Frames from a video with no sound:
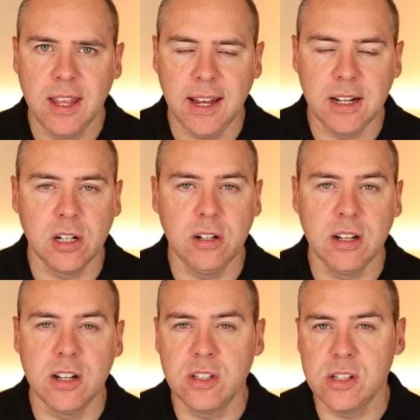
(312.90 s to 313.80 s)

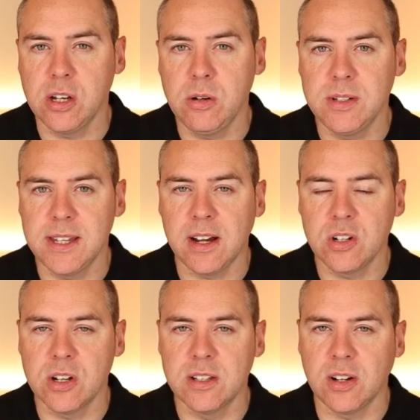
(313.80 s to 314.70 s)
including the two
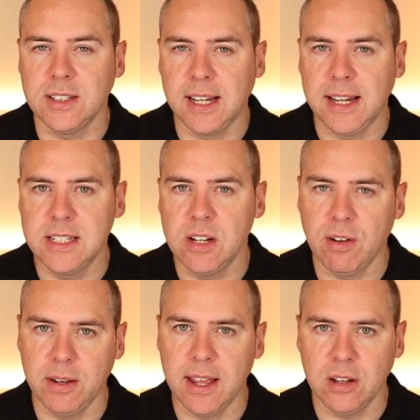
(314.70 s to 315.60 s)
sections I deleted
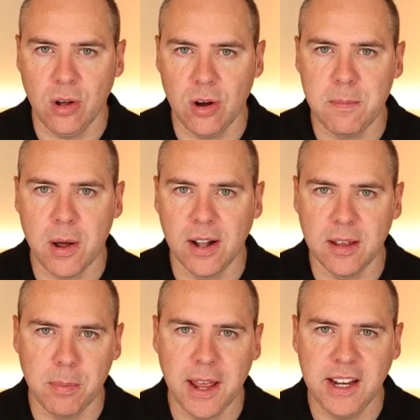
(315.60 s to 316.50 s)
from that
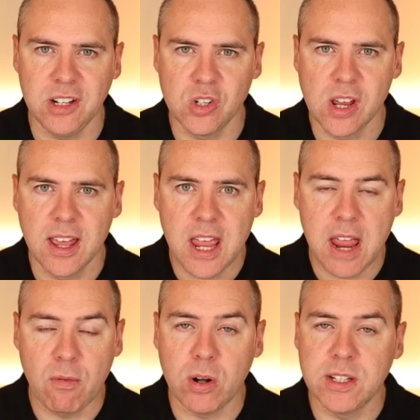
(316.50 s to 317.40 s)
Copilot page.
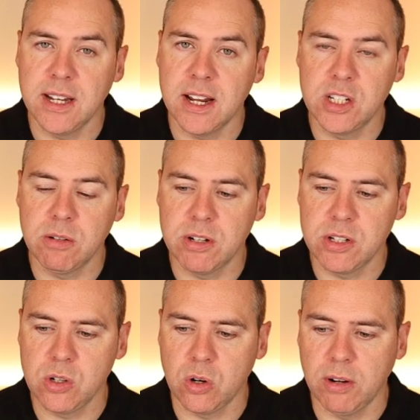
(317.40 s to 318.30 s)
If I wanted now to
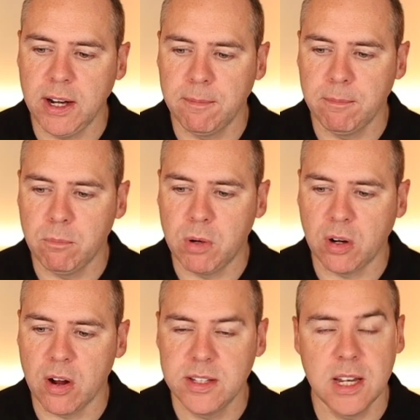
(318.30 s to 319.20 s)
restore it, we'll
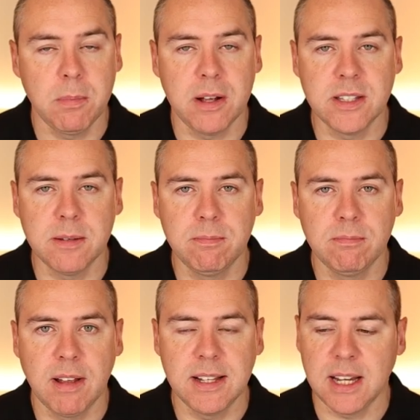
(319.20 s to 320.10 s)
go to the bottom
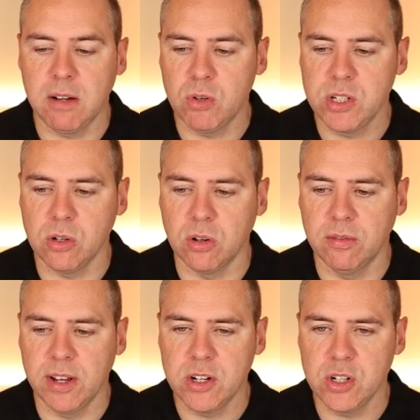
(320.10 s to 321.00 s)
and select Restore
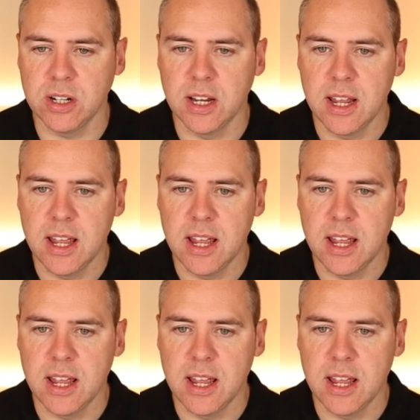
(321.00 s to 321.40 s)
Version,